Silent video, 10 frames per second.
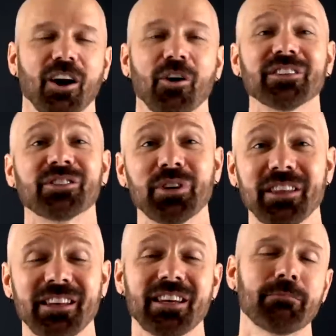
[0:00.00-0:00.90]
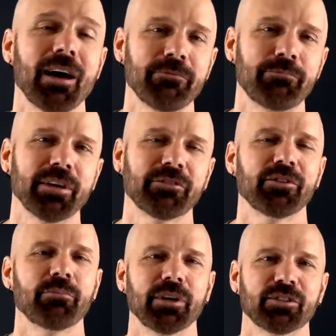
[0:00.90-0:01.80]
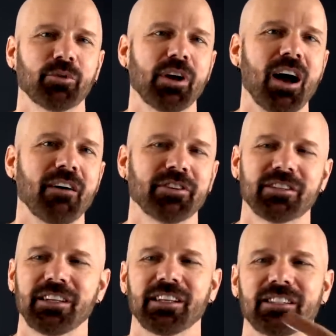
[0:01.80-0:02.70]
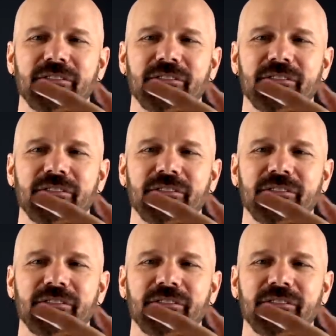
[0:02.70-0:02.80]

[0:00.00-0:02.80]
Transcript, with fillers: All right, so in the end, my pick for the best one obviously is the